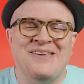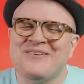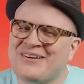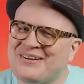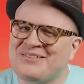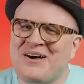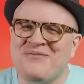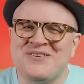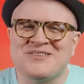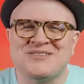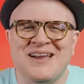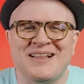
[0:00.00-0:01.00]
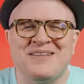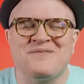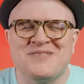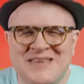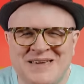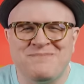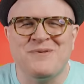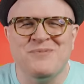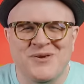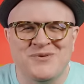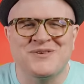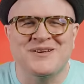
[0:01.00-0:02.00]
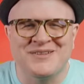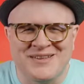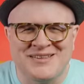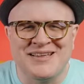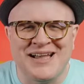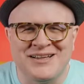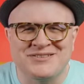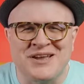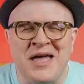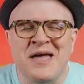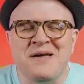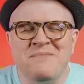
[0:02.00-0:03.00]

you're gonna love this channel of deep musical nostalgia.